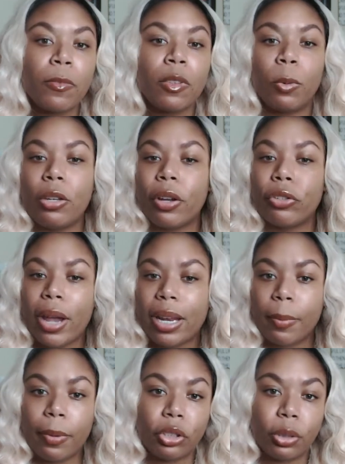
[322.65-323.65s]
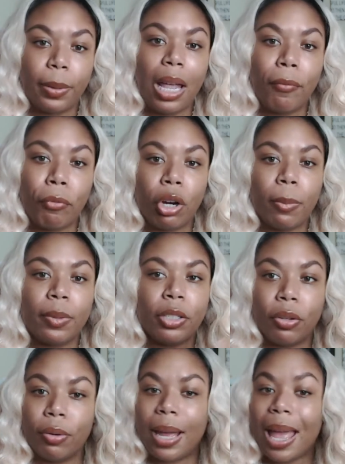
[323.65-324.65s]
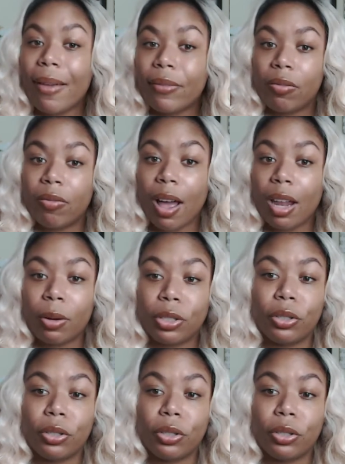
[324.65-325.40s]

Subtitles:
When you're trying to build your platform, you don't have any followers,